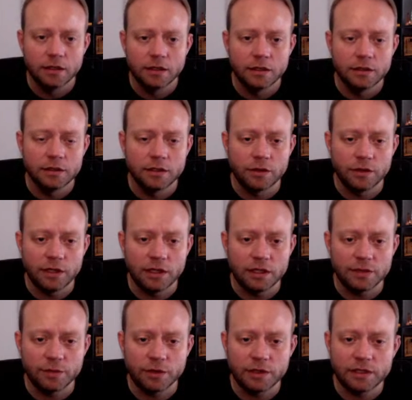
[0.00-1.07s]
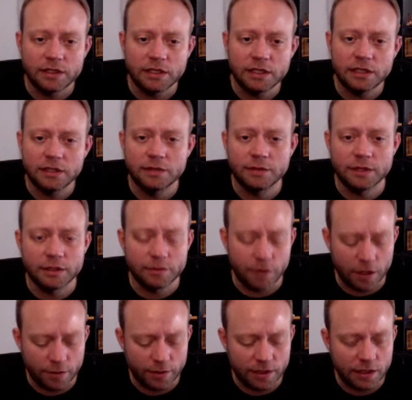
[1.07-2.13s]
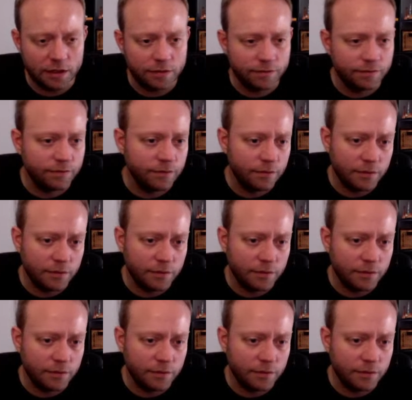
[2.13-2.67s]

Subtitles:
Don't need these parentheses because why do we need them?